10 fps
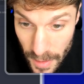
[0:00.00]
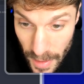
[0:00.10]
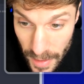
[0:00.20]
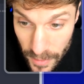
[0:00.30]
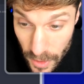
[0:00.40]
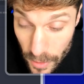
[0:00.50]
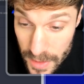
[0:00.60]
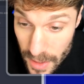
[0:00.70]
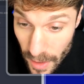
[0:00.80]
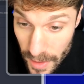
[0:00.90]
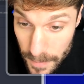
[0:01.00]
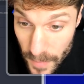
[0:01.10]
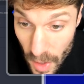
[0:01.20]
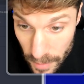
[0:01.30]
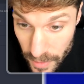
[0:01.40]
And the current
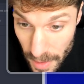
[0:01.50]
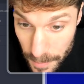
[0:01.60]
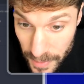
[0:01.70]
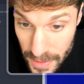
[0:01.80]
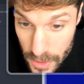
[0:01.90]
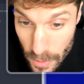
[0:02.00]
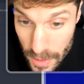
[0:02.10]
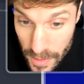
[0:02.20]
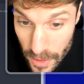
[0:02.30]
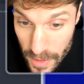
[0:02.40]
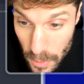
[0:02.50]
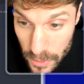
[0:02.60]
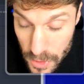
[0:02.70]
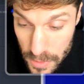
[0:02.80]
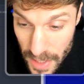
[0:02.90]
time of the company is greater than or equal
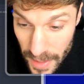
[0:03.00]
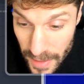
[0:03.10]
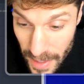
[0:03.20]
to 10